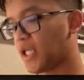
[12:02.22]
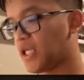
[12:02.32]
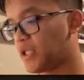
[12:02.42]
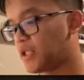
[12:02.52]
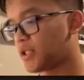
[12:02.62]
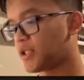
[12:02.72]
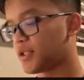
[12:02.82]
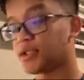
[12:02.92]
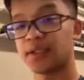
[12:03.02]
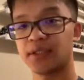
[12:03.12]
Light,
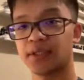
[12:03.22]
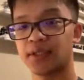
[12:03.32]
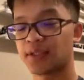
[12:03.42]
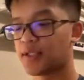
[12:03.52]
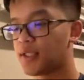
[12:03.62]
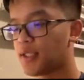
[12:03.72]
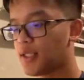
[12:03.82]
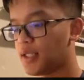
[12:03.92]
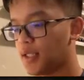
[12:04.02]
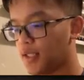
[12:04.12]

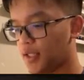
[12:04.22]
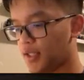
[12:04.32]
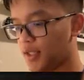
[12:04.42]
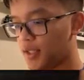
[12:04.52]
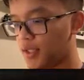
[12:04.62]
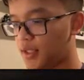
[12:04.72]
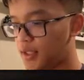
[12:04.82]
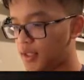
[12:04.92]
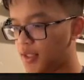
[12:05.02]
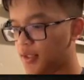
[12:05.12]

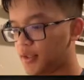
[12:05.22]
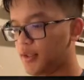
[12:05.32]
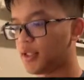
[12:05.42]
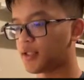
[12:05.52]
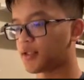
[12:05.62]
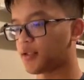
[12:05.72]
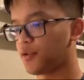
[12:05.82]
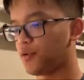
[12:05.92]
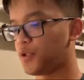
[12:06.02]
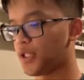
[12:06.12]
Dust
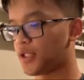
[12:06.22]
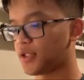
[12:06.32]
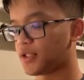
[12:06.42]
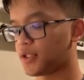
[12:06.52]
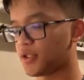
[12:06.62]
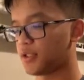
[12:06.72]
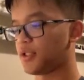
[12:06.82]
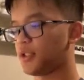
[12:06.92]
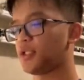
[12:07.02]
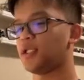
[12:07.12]
to Dust,
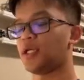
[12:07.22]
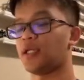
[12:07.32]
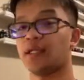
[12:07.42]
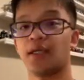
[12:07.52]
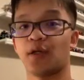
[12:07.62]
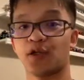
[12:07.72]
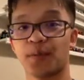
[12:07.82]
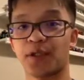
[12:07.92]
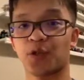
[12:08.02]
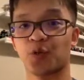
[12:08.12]
and then our
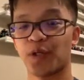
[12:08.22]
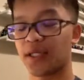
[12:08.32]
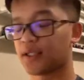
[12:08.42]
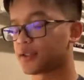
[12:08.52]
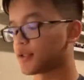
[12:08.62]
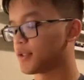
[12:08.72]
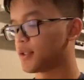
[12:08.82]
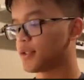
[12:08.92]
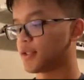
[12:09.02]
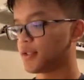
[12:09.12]
special rare,
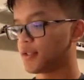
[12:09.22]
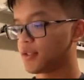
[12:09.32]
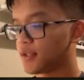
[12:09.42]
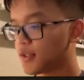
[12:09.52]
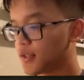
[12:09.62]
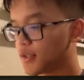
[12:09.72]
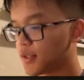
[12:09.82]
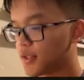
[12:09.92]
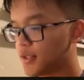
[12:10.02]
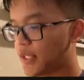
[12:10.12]

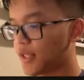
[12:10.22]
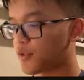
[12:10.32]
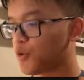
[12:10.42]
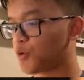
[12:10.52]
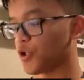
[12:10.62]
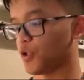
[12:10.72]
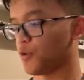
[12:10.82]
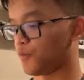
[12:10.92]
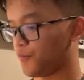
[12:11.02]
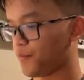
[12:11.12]

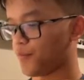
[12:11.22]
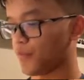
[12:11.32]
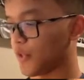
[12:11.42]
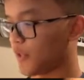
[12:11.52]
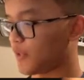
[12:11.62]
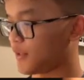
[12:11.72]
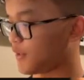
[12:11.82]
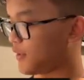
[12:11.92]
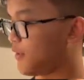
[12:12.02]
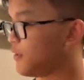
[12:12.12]
Dancuzo. All right, this is
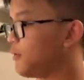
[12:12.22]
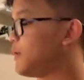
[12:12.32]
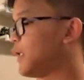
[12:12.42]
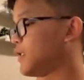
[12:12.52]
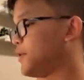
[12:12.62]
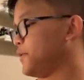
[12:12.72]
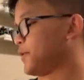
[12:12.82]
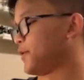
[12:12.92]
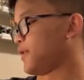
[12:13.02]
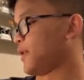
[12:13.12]
a new
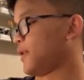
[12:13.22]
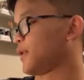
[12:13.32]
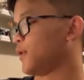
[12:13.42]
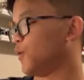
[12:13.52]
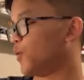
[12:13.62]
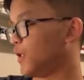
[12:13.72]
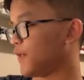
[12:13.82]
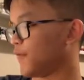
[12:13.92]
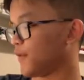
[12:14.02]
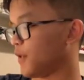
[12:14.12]
Dancuzo, not like the
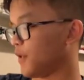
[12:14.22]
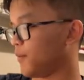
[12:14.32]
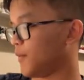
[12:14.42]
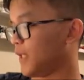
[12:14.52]
one from